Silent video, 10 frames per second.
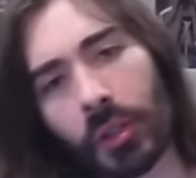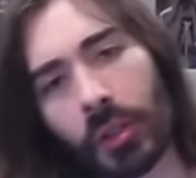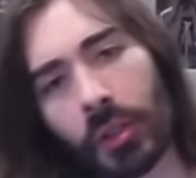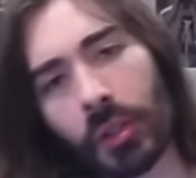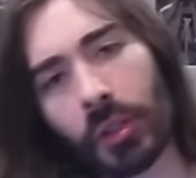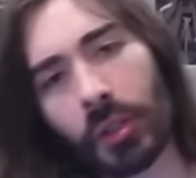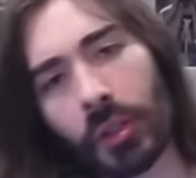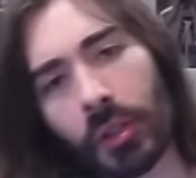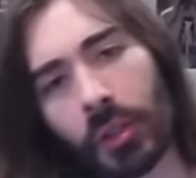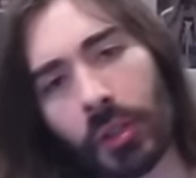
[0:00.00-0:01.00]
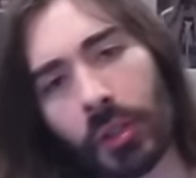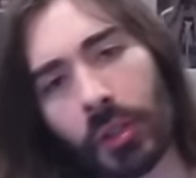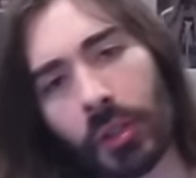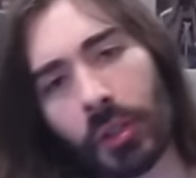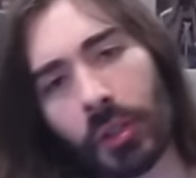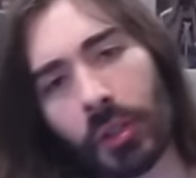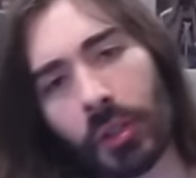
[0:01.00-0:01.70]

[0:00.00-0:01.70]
No one is speaking in this clip.